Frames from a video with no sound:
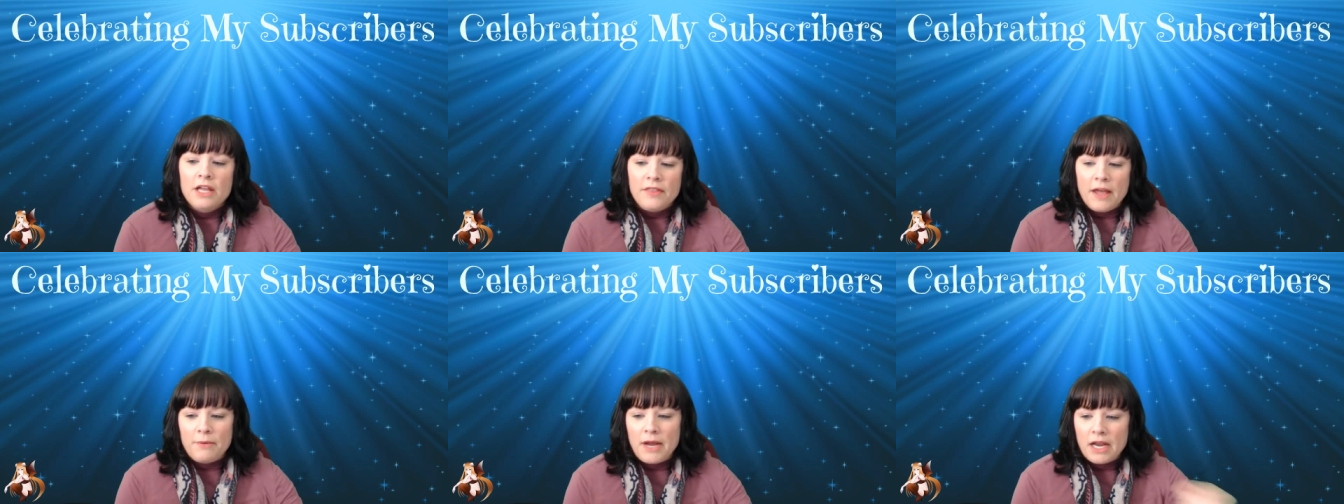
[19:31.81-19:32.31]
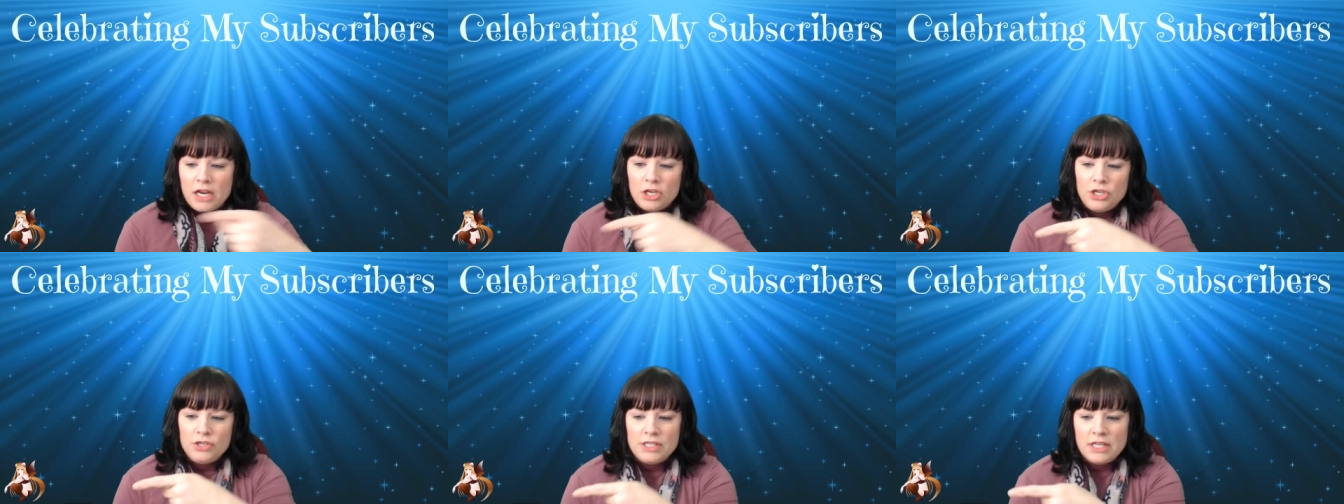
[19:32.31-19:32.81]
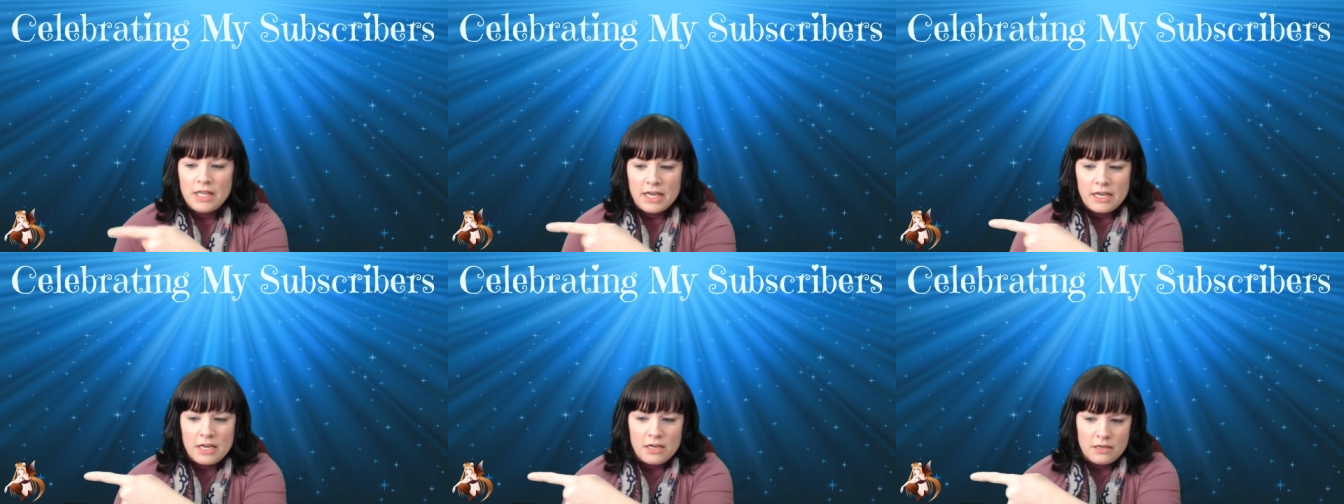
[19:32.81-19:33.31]
That way I can use it like
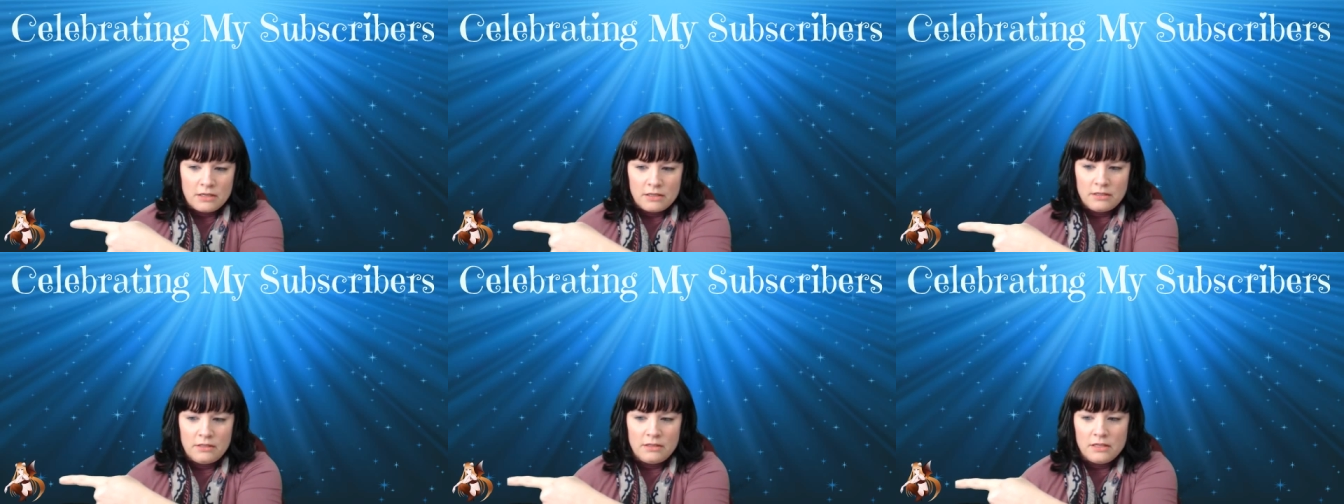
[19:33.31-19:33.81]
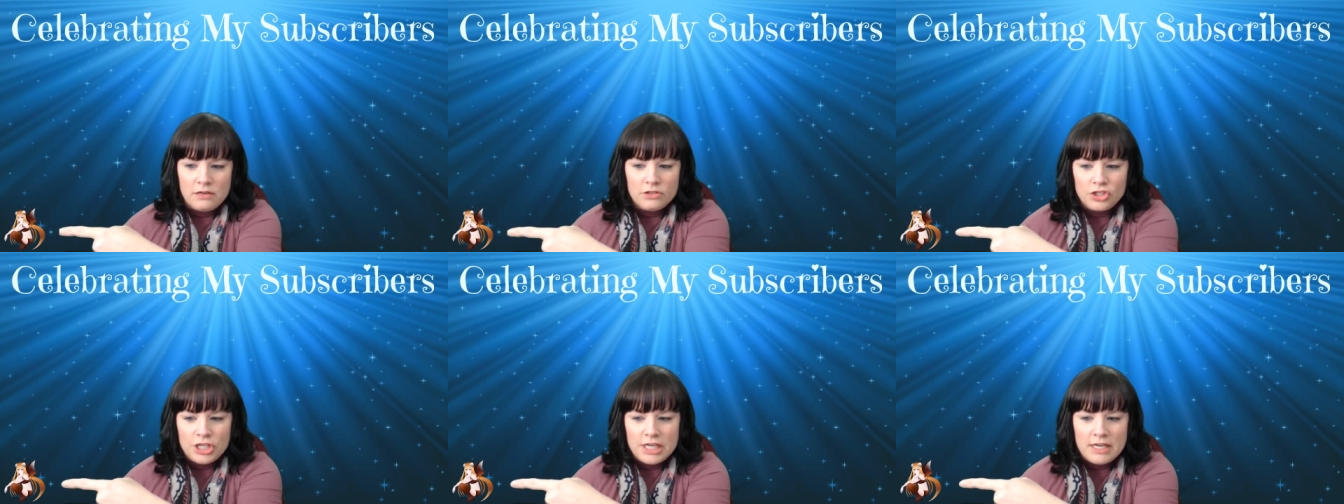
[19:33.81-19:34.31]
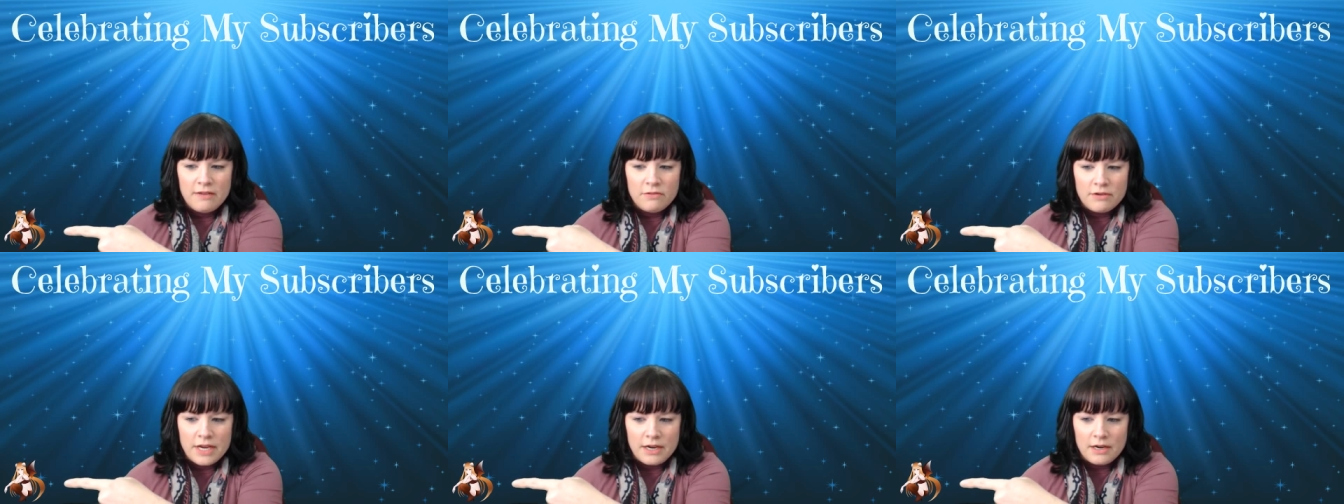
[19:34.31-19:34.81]
the little
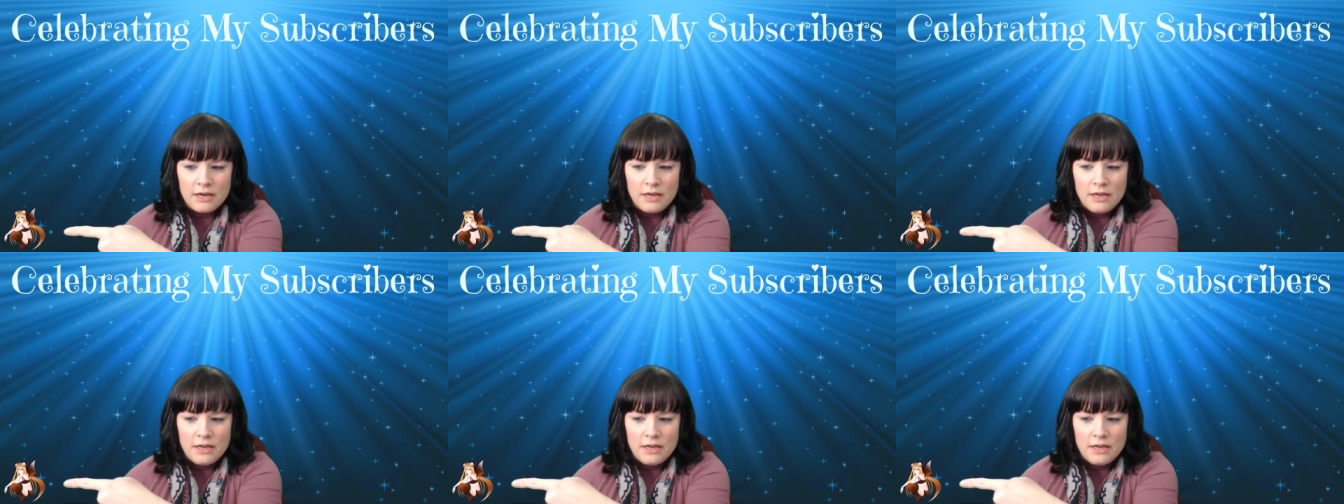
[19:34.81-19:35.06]
she-devil here.